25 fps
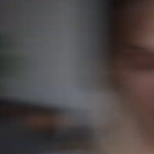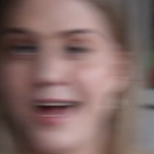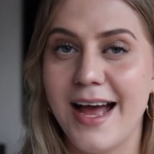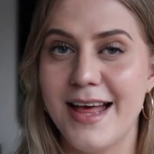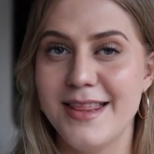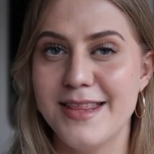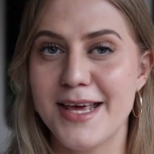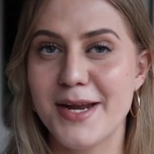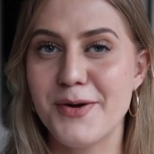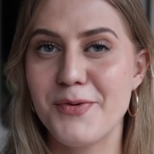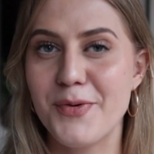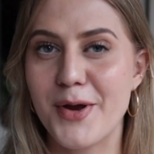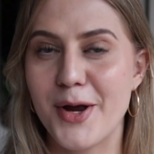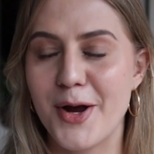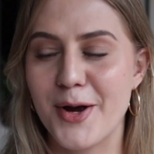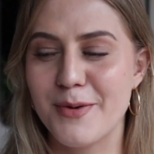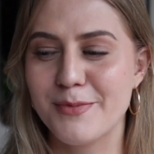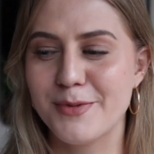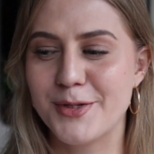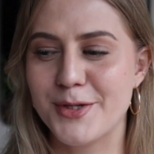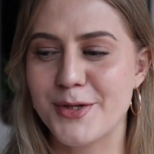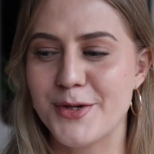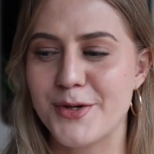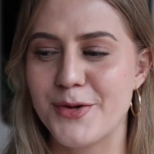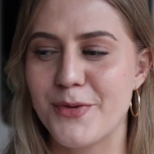And then we
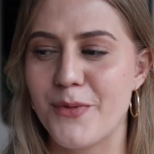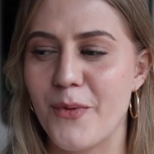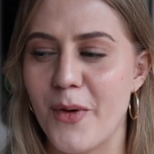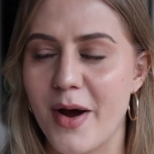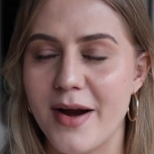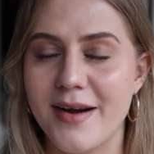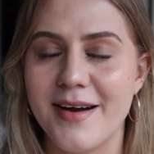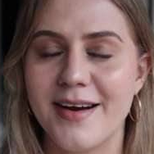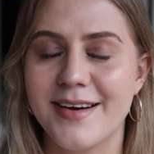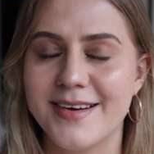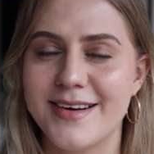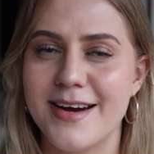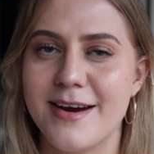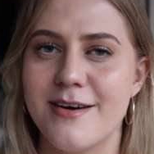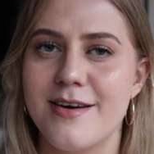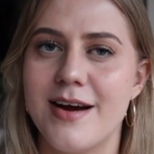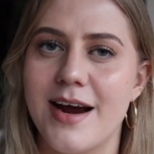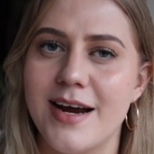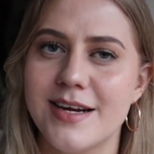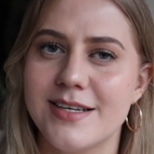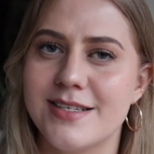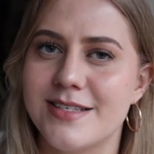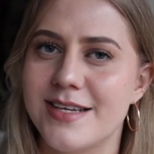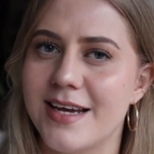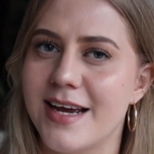come to what, dare
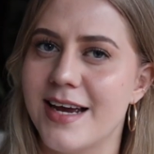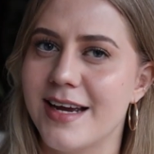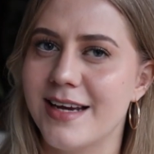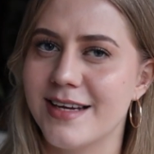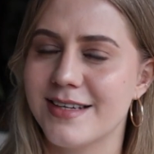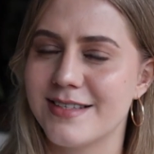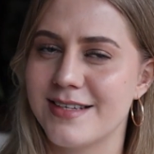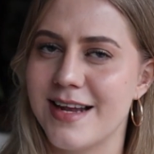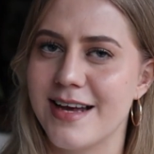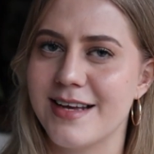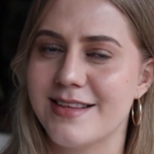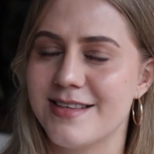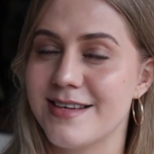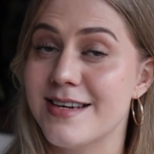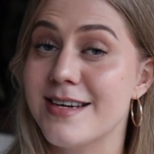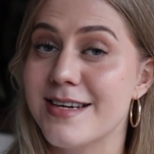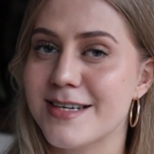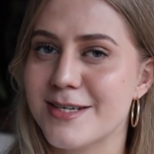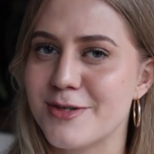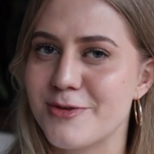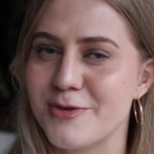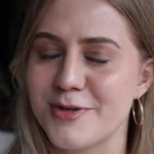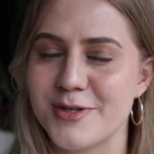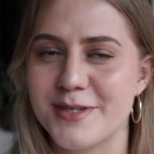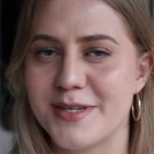I say, is like the
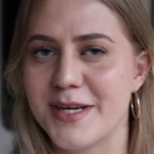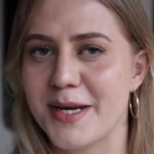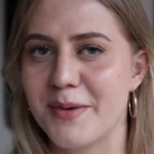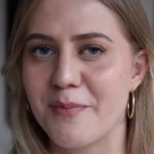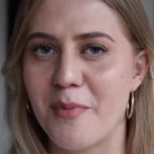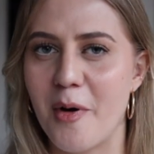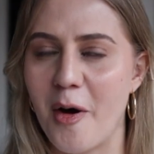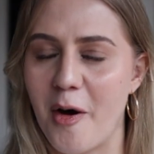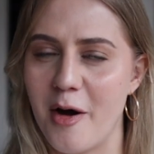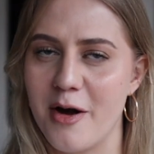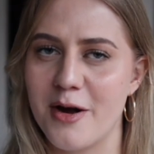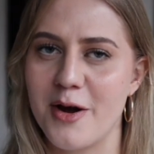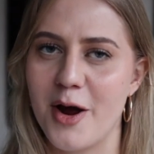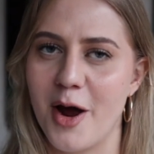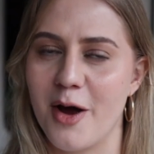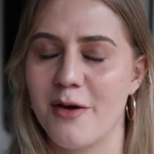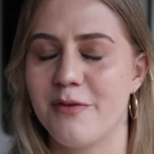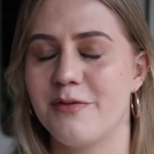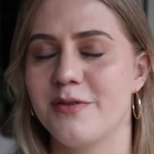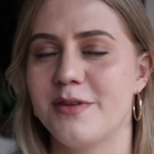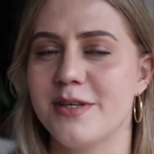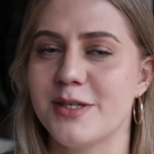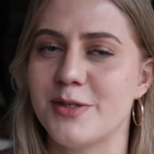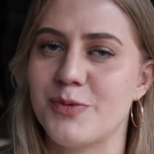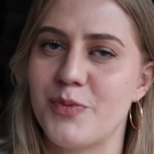interesting part
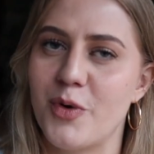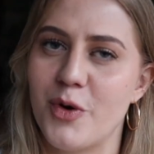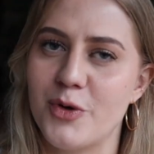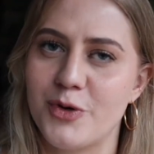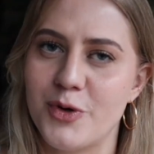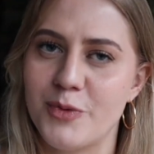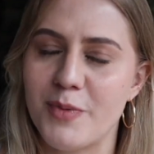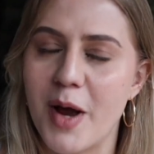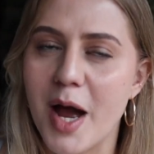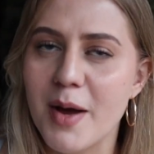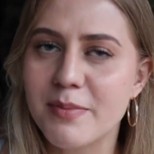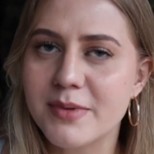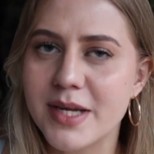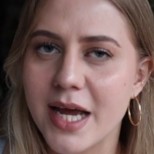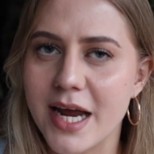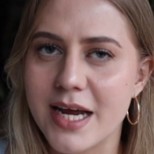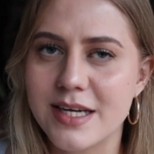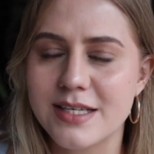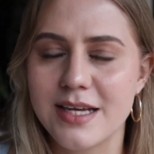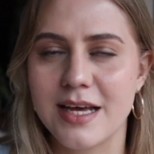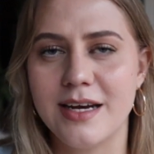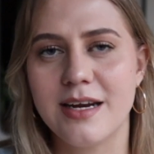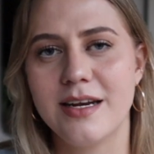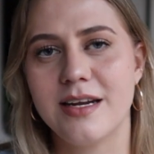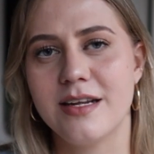of this wardrobe
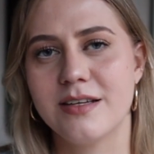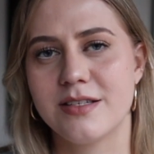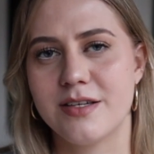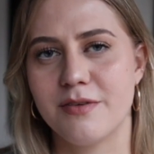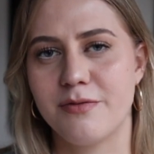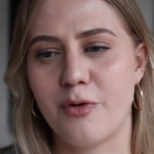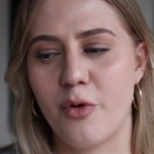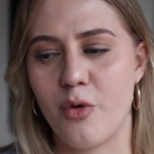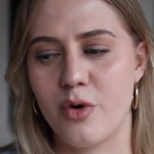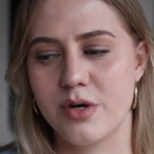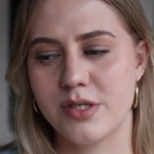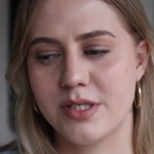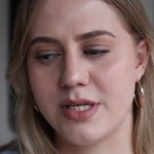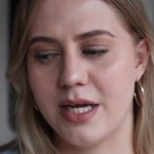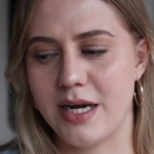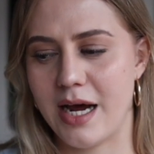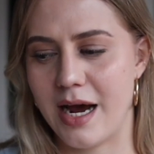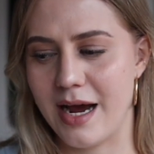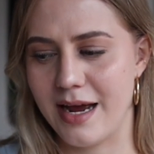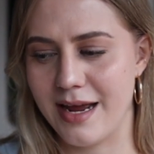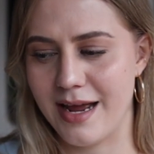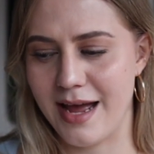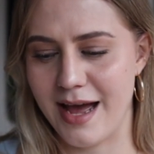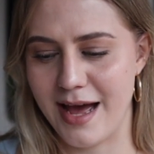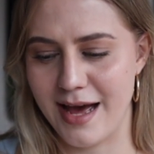update, and it is of course that
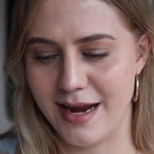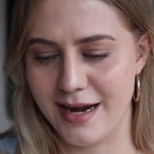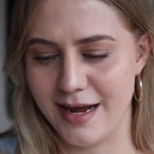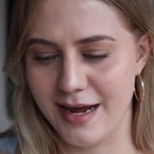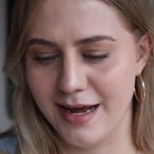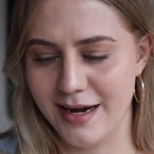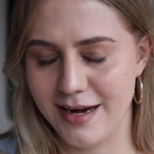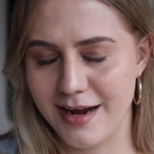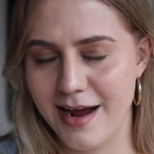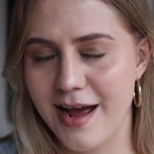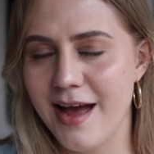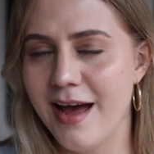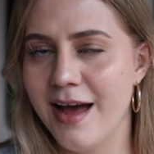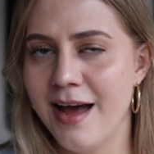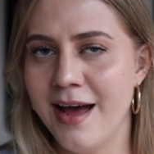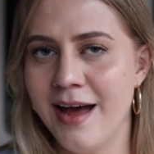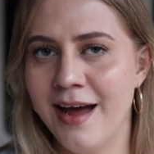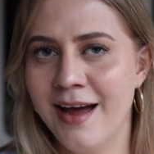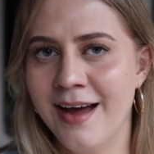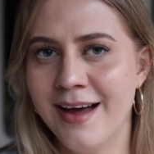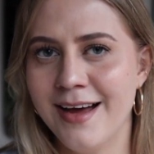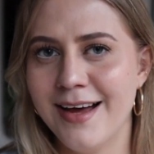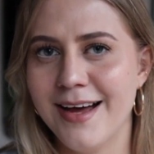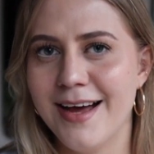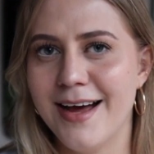I added
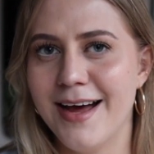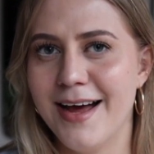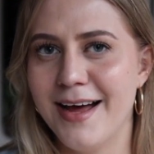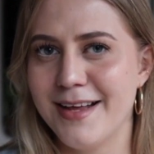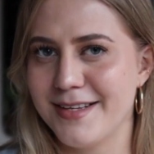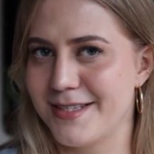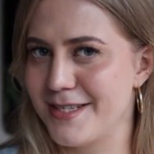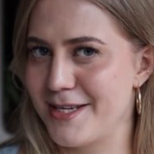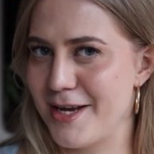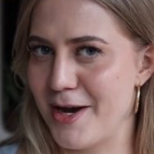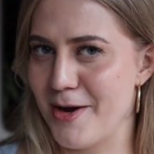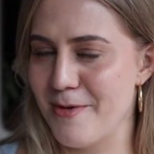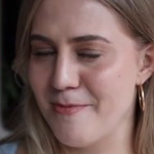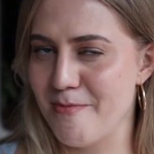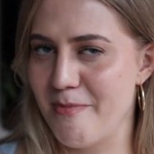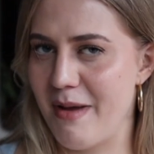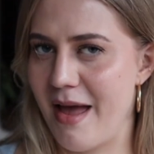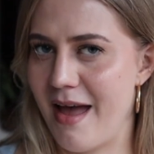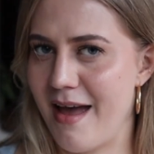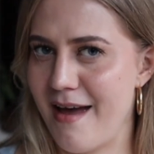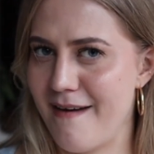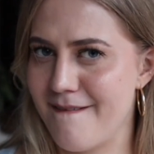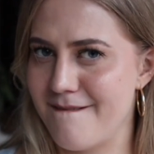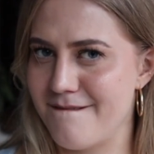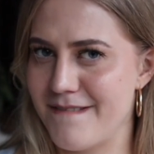some
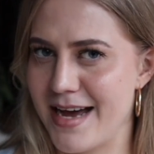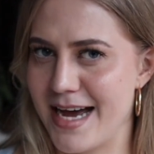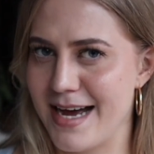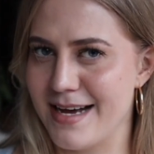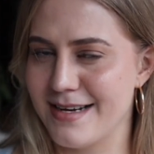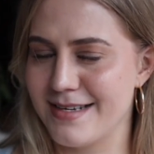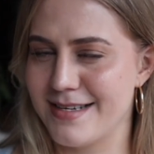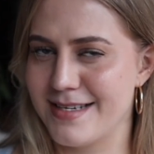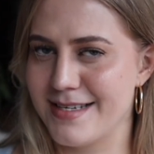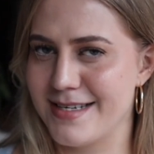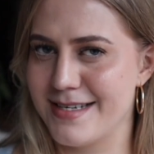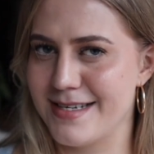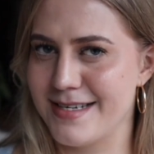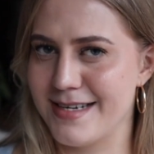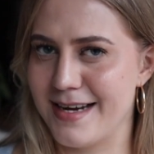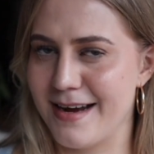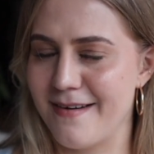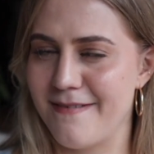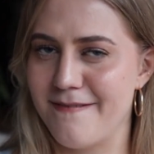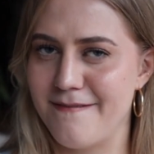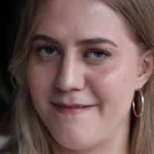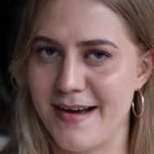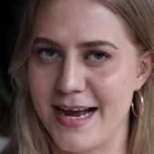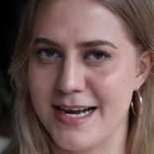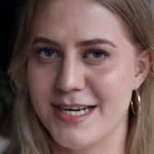fast
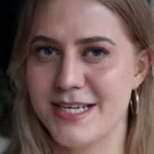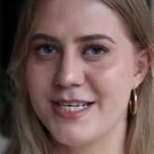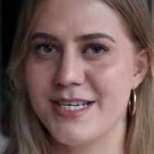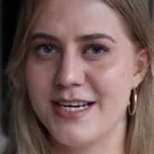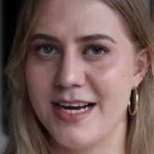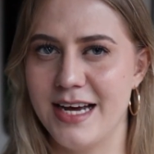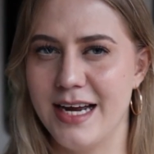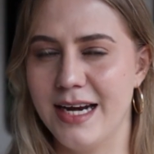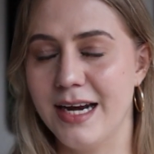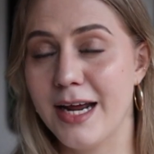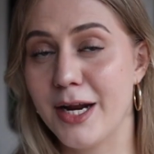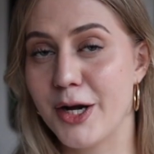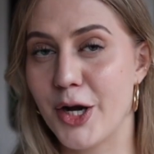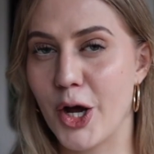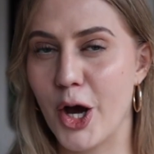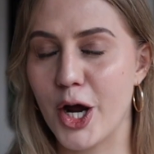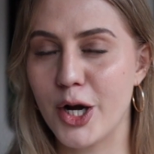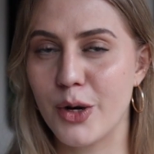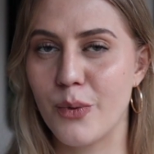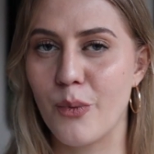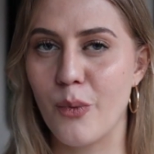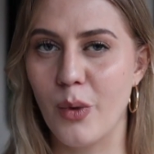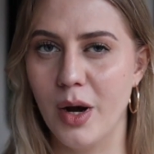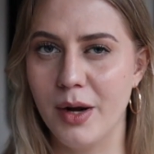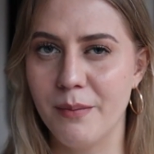fashion.
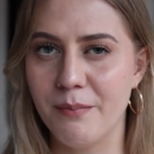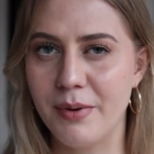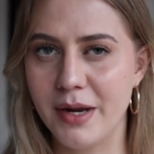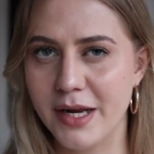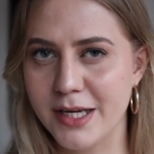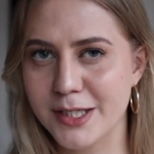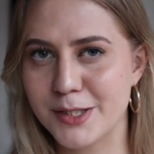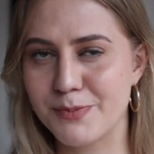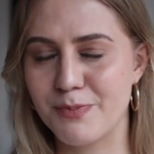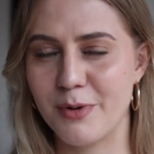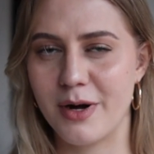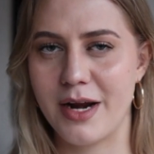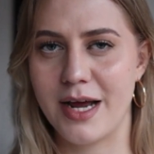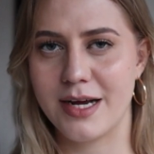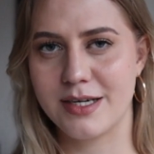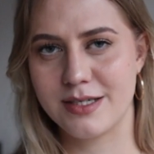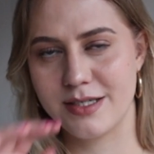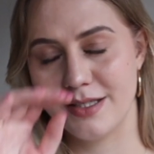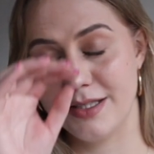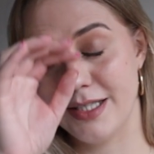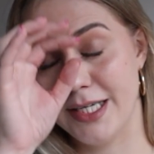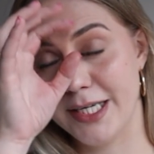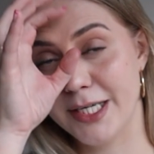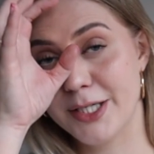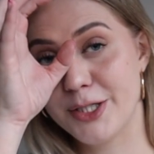Not one piece, but
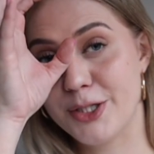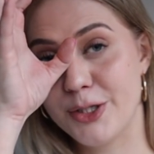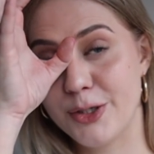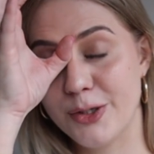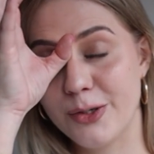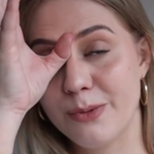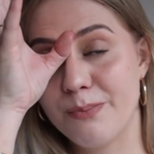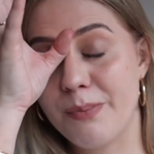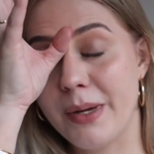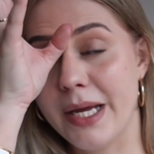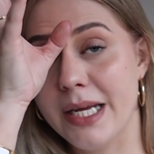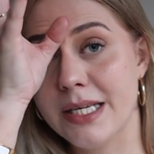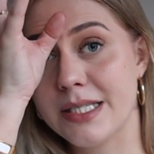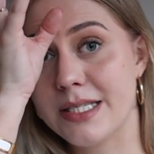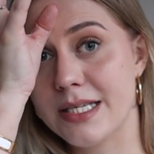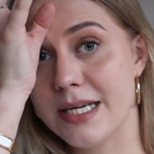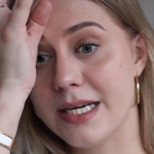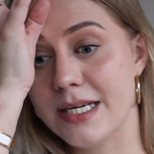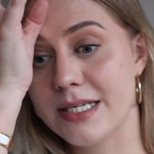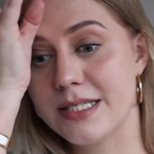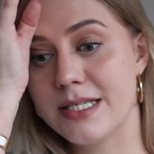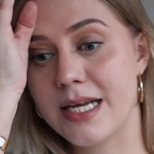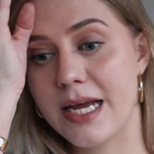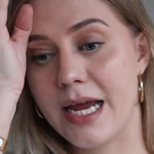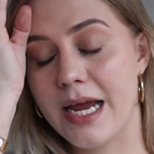actually two
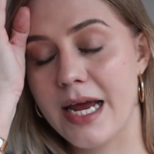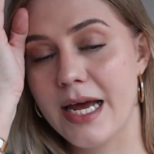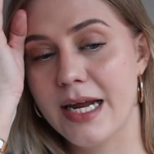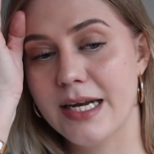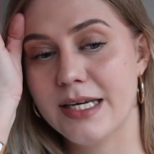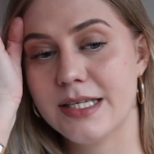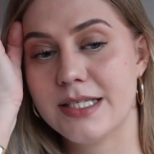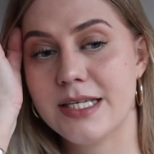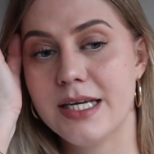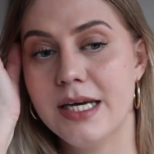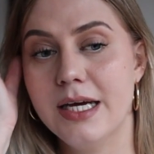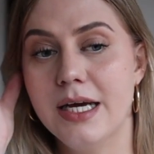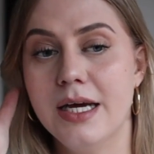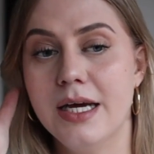pieces. And